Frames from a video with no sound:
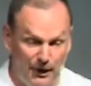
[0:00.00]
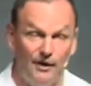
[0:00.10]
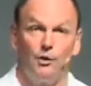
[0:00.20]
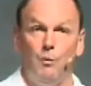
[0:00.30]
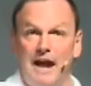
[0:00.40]

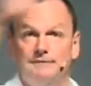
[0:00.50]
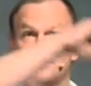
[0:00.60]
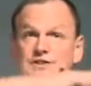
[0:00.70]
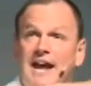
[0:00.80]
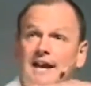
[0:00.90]
prayer, waved
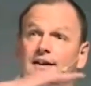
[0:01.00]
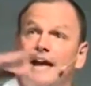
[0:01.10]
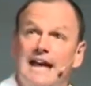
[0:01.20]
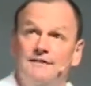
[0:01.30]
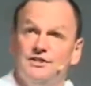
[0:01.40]
his hand,
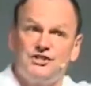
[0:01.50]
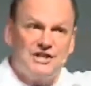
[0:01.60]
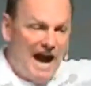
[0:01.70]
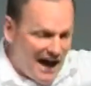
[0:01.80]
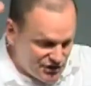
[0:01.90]
and the
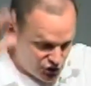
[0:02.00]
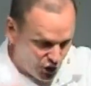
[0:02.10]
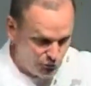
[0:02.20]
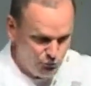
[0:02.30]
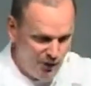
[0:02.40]
sky
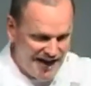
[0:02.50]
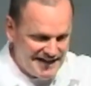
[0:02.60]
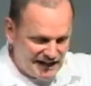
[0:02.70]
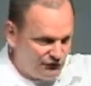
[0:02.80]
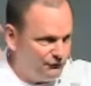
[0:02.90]
start
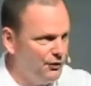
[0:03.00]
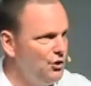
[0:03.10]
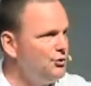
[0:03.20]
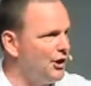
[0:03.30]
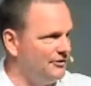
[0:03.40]
raining
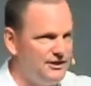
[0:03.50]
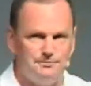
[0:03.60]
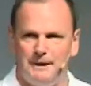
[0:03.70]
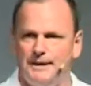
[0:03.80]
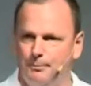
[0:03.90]
food on
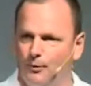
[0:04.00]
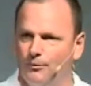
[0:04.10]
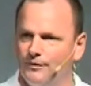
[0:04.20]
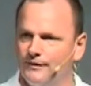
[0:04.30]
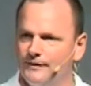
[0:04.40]
these
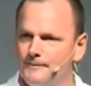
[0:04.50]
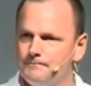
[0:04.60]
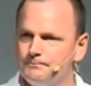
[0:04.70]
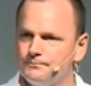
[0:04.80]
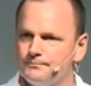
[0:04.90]
people.
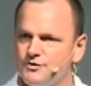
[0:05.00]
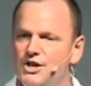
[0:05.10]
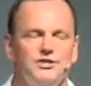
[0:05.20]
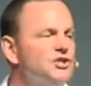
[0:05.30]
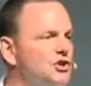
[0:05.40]

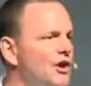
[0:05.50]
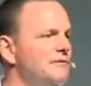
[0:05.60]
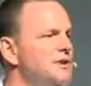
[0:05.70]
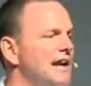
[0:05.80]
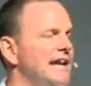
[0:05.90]
Jesus could
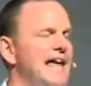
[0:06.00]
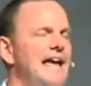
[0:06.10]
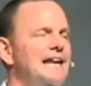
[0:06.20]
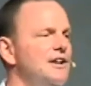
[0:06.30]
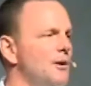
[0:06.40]
have done it
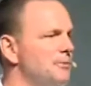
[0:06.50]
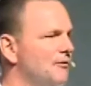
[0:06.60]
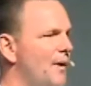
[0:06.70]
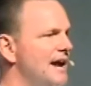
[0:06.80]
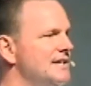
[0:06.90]
any number
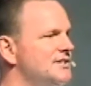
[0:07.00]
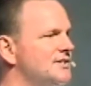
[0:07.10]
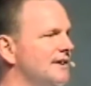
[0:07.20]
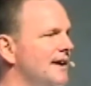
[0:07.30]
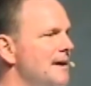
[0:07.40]
of
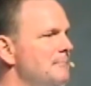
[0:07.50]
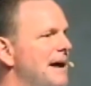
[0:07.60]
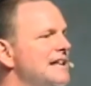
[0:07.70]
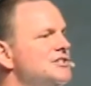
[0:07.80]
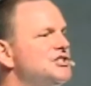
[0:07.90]
ways,
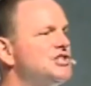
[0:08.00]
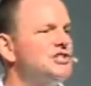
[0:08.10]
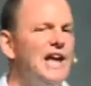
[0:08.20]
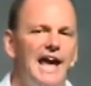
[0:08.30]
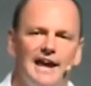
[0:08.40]
but
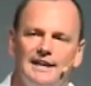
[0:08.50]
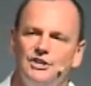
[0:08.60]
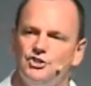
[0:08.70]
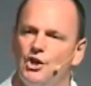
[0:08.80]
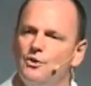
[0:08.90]
instead
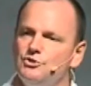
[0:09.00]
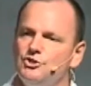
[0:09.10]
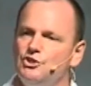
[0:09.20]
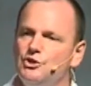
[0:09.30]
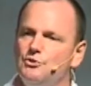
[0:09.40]
he chose
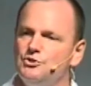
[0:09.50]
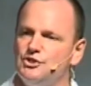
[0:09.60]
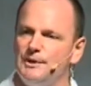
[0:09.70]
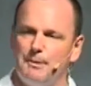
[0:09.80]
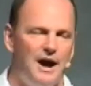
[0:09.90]
to use
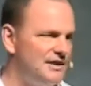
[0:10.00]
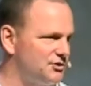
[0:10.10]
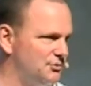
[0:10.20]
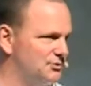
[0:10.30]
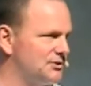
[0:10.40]
the
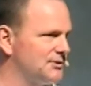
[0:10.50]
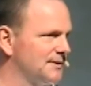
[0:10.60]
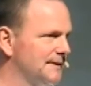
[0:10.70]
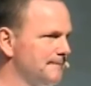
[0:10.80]
apostles.